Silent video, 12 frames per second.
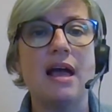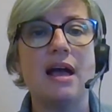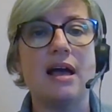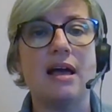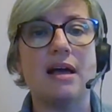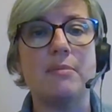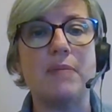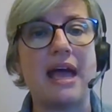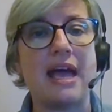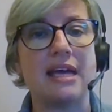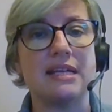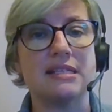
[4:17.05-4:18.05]

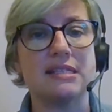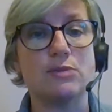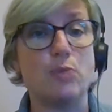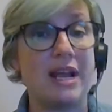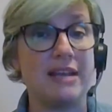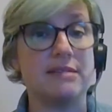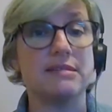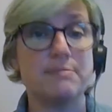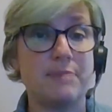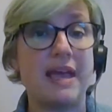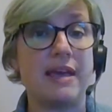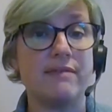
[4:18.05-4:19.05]
and as well as
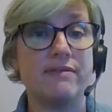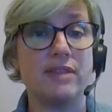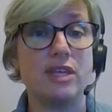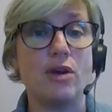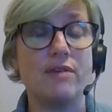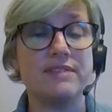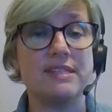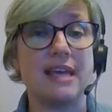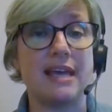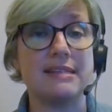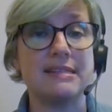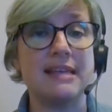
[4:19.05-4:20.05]
paying for the
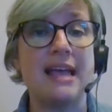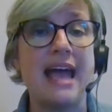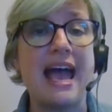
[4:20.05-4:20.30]
offsets.